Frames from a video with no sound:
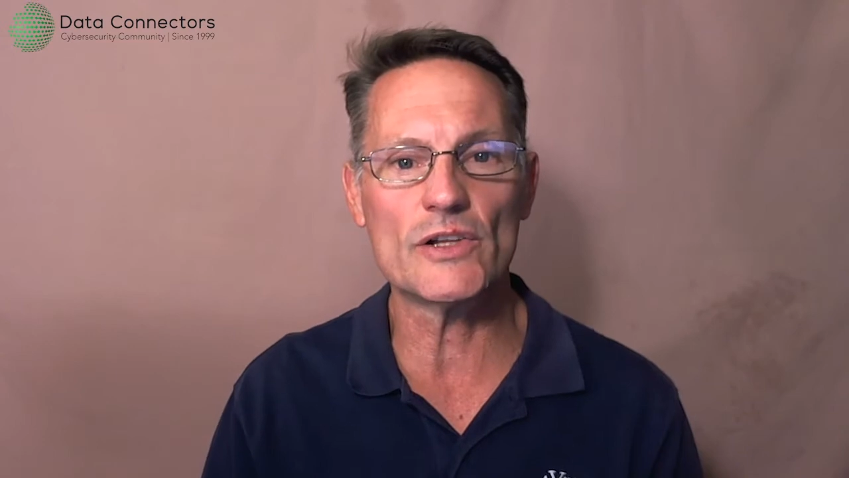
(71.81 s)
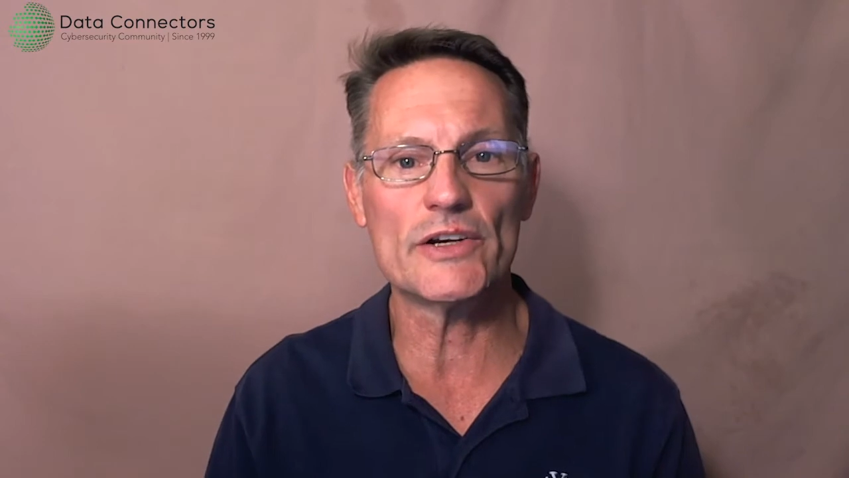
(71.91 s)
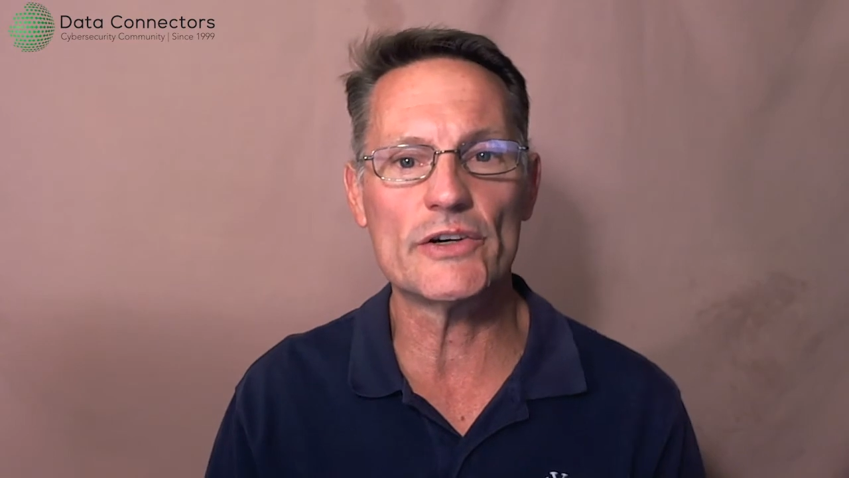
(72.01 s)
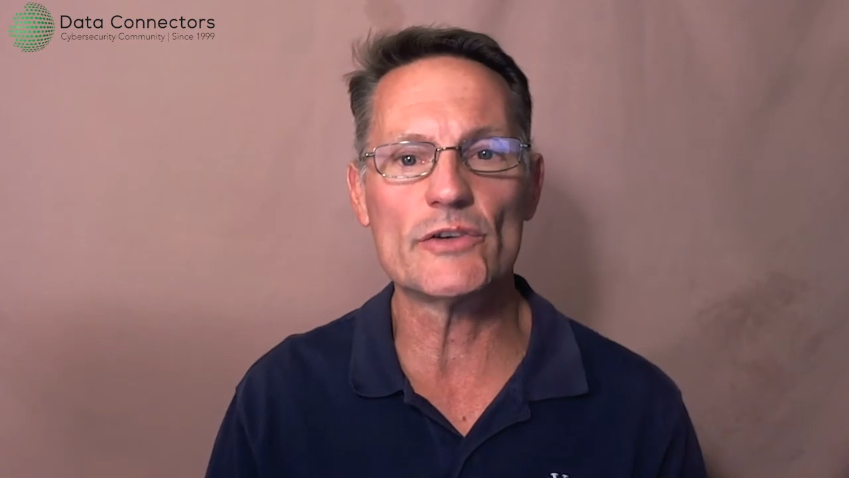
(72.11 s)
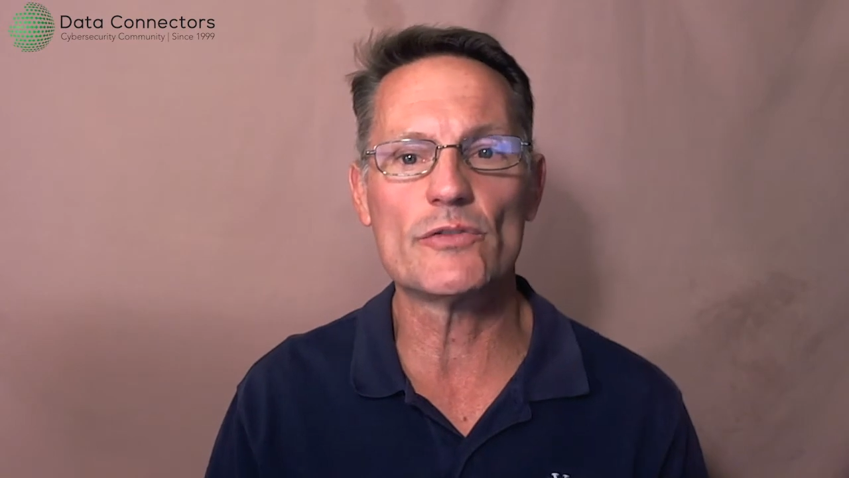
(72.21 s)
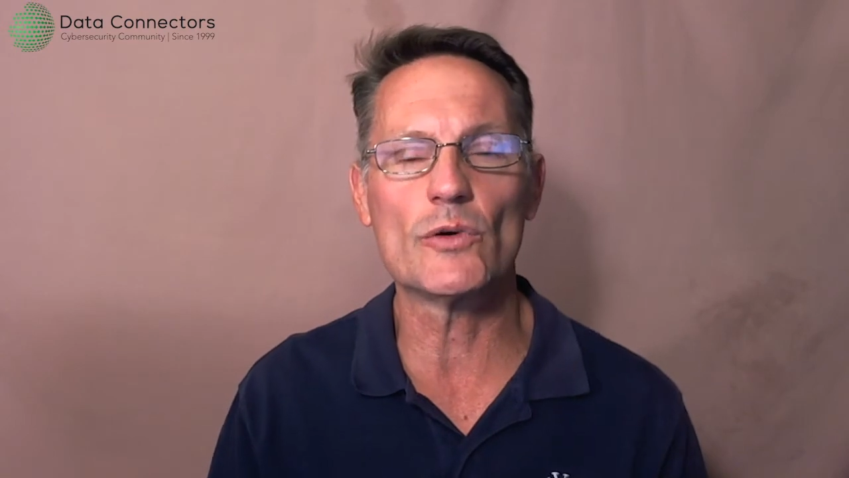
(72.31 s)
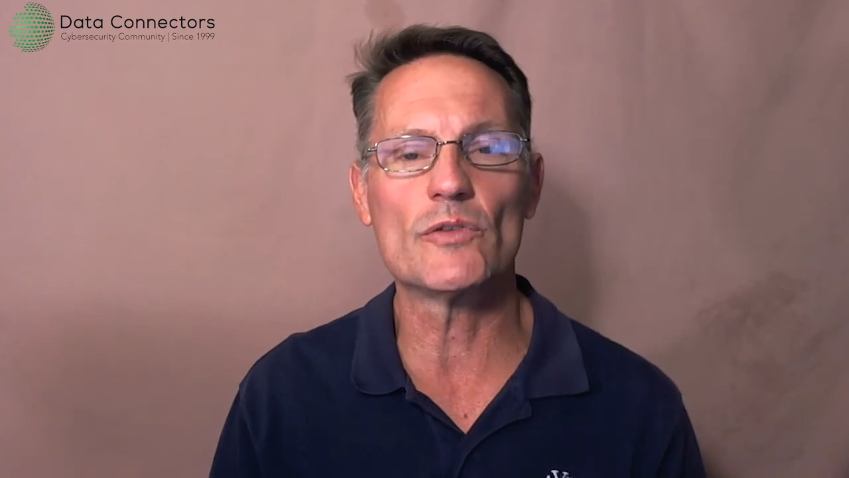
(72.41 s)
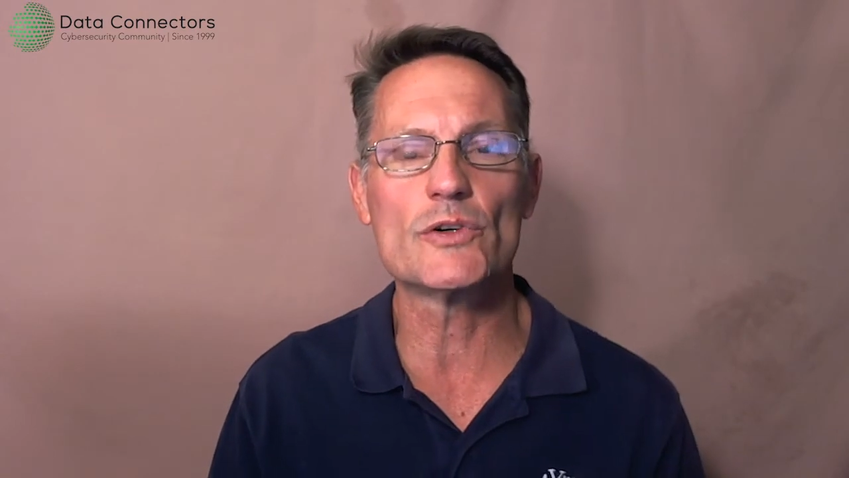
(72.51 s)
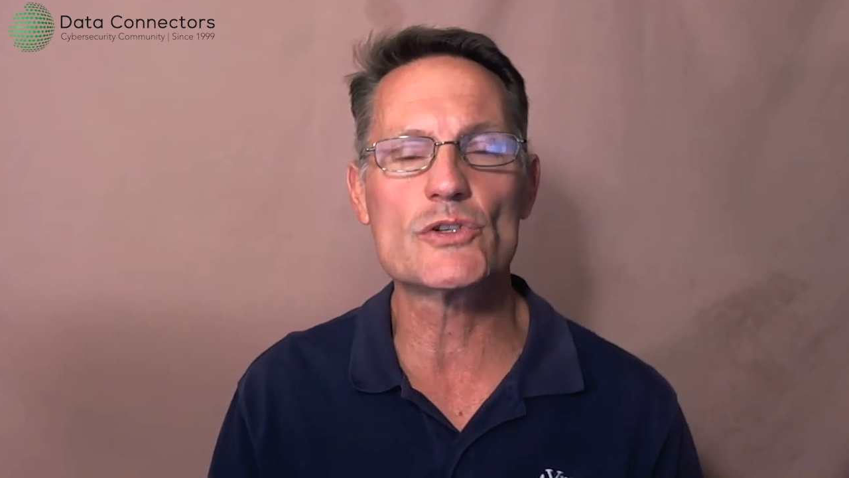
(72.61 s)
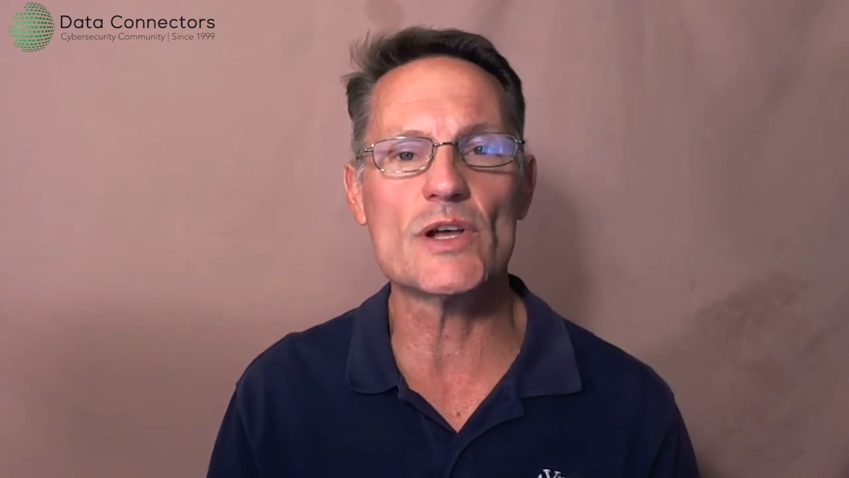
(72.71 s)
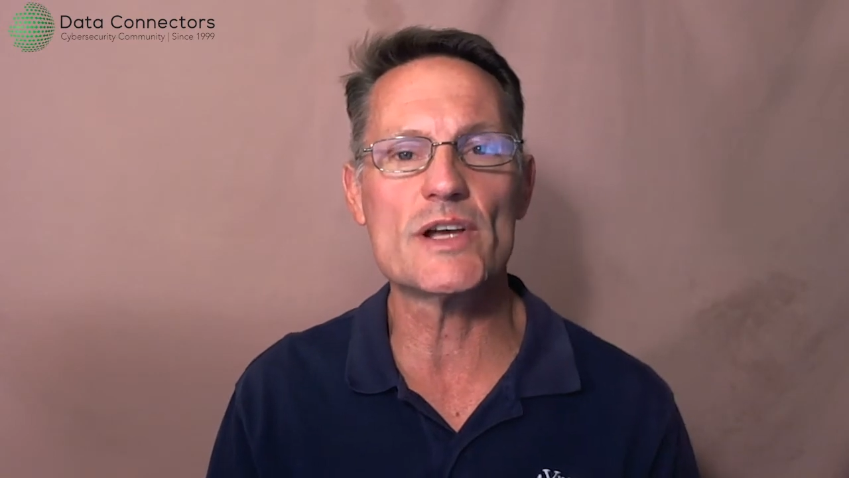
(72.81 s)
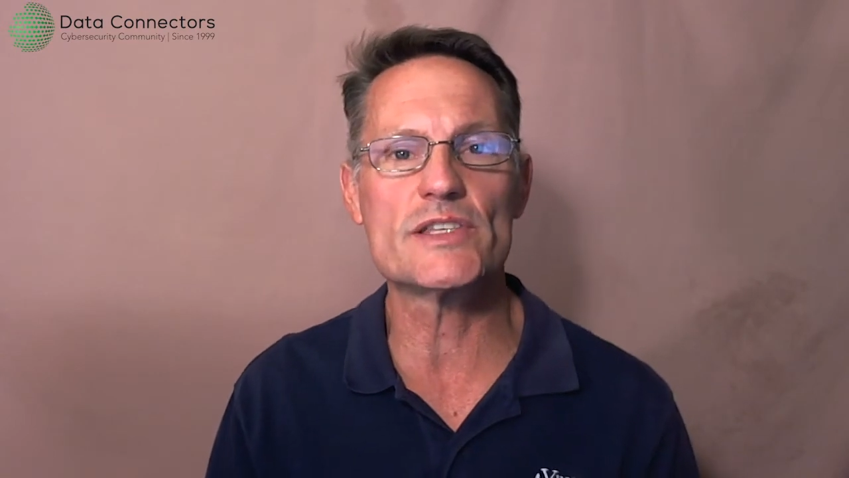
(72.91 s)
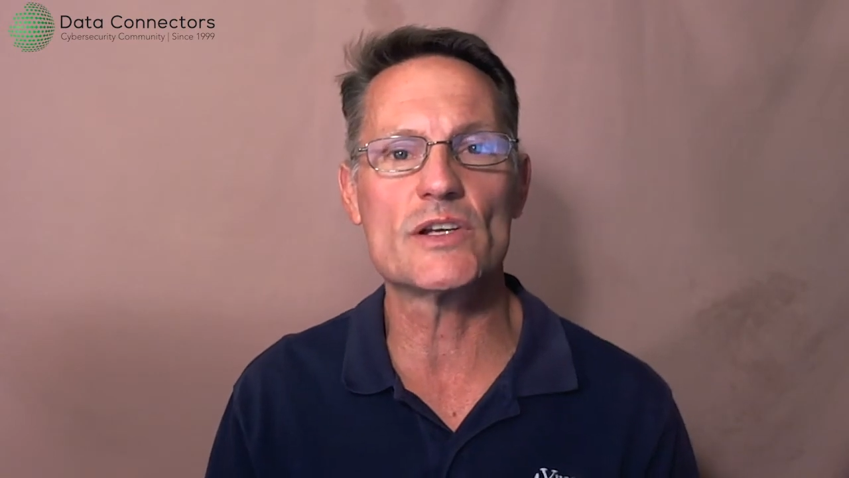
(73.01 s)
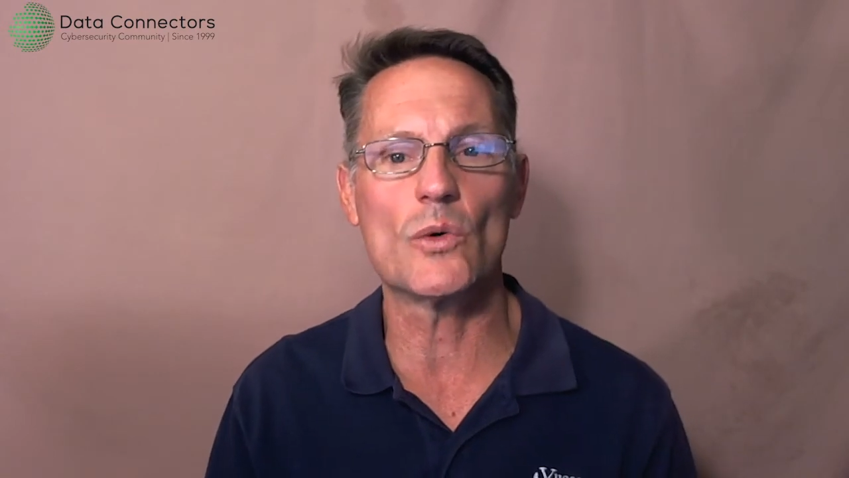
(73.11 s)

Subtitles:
editor for virtualizing